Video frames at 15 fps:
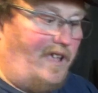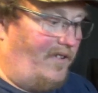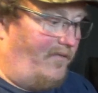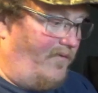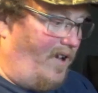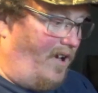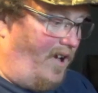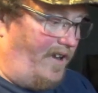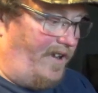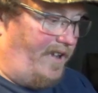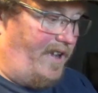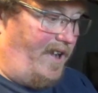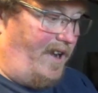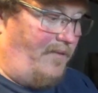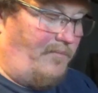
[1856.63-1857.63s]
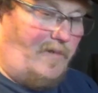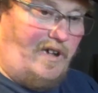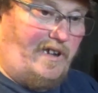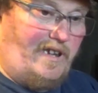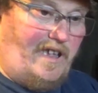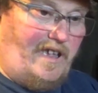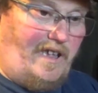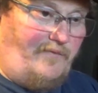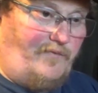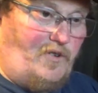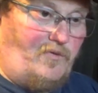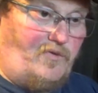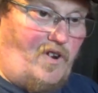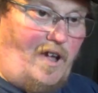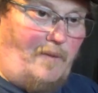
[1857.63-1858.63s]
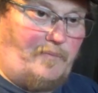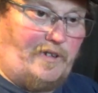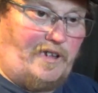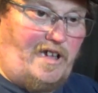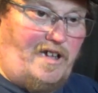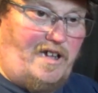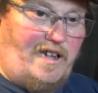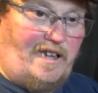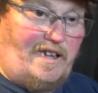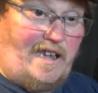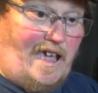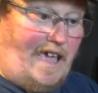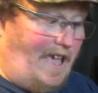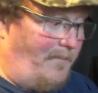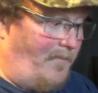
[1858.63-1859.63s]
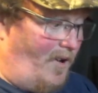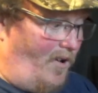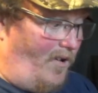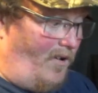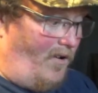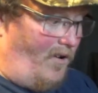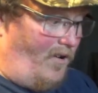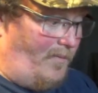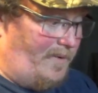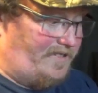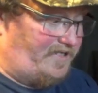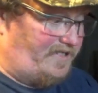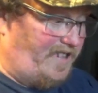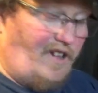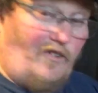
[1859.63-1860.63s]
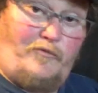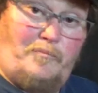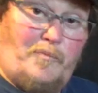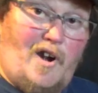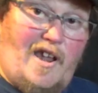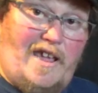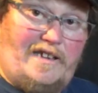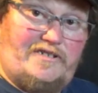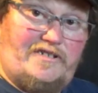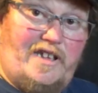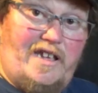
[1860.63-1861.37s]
rod in there, but if you drop the gun and the hammer arm itself breaks,